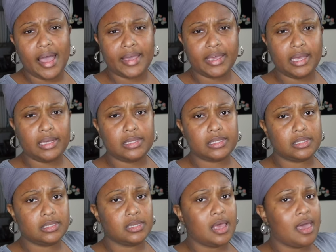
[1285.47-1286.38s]
I
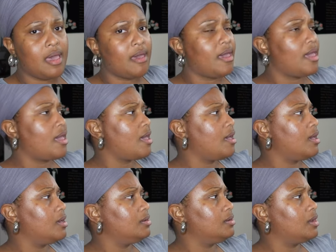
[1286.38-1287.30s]
guess
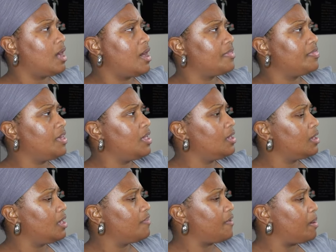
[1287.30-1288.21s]
and I
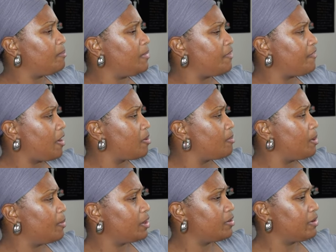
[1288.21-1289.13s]
think if I'm if I
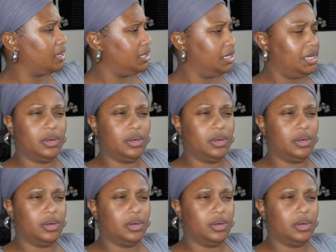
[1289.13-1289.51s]
remember correctly,